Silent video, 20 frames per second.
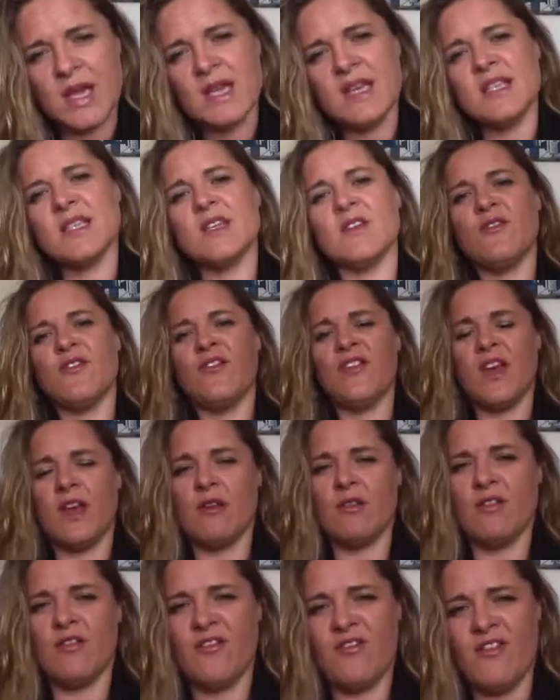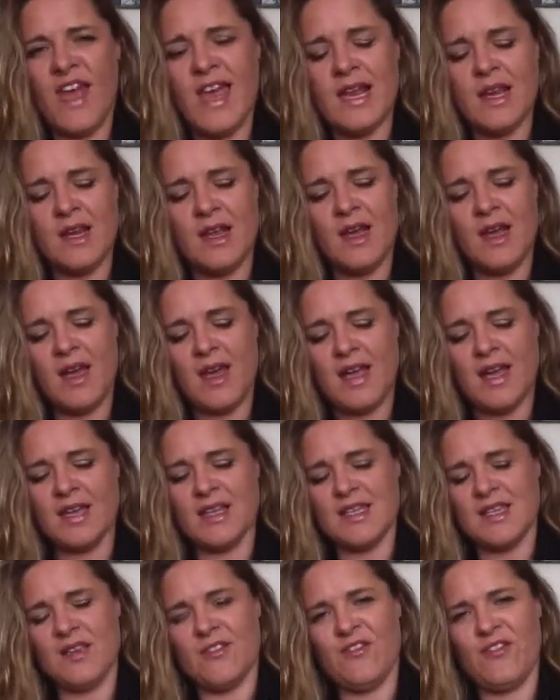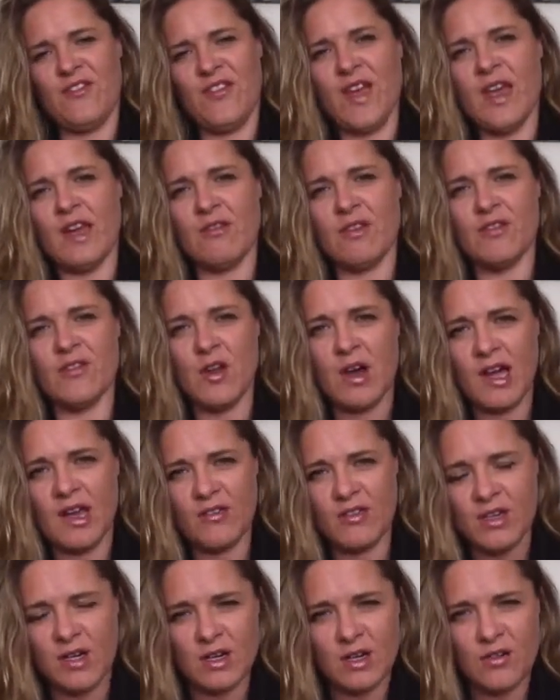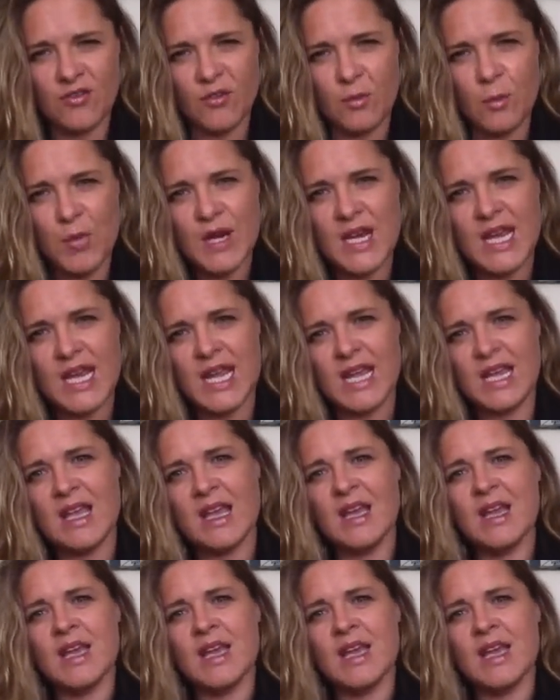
Is it fear of failure? Is it fear of not having enough money?